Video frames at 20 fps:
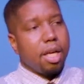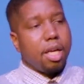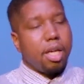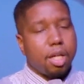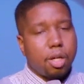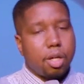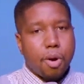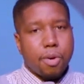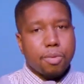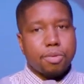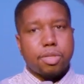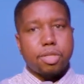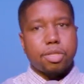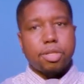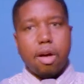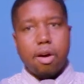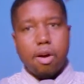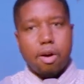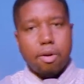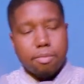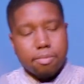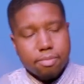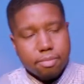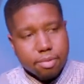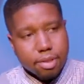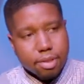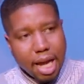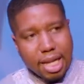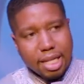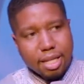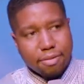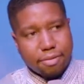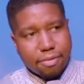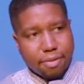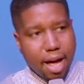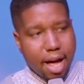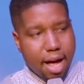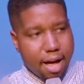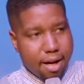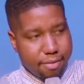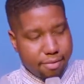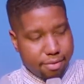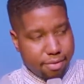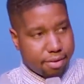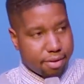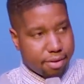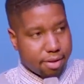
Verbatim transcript: He quotes Psalm 95.